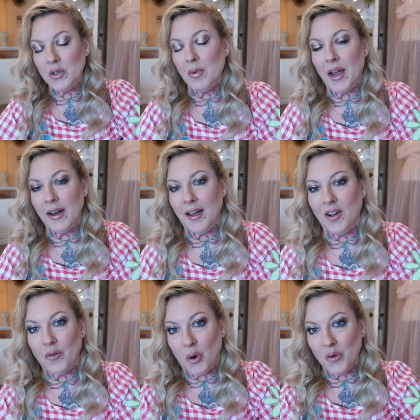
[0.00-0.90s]
you might
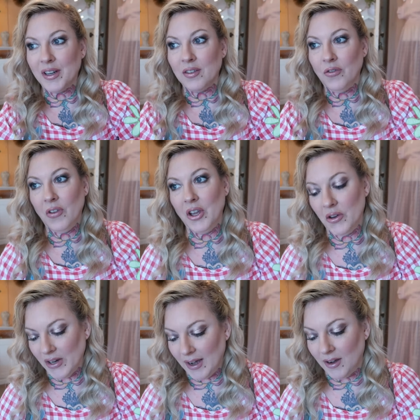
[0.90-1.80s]
have already
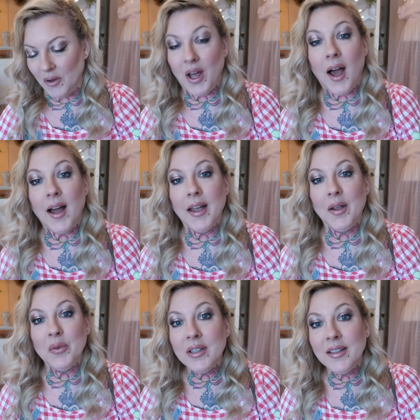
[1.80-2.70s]
figured out, I
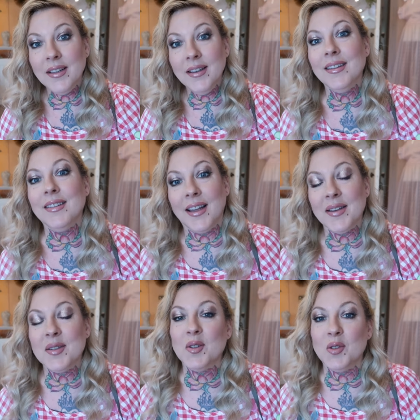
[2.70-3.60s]
really
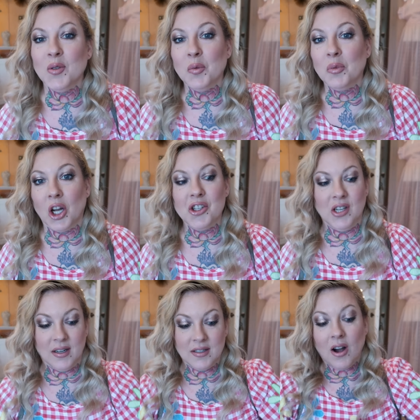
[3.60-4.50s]
like to
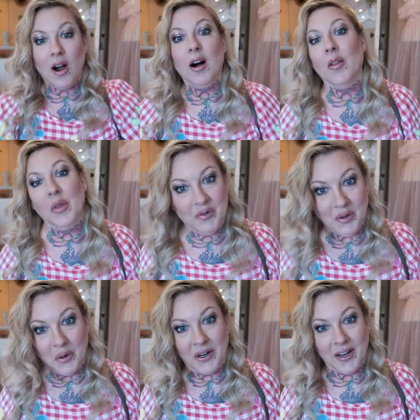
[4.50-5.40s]
project on the
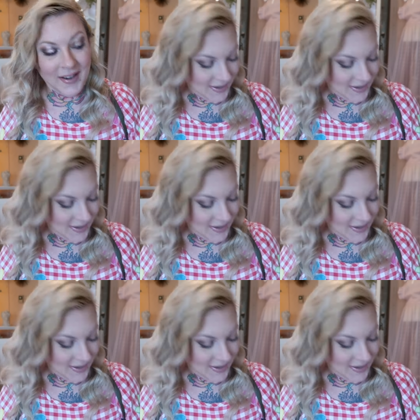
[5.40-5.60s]
floor.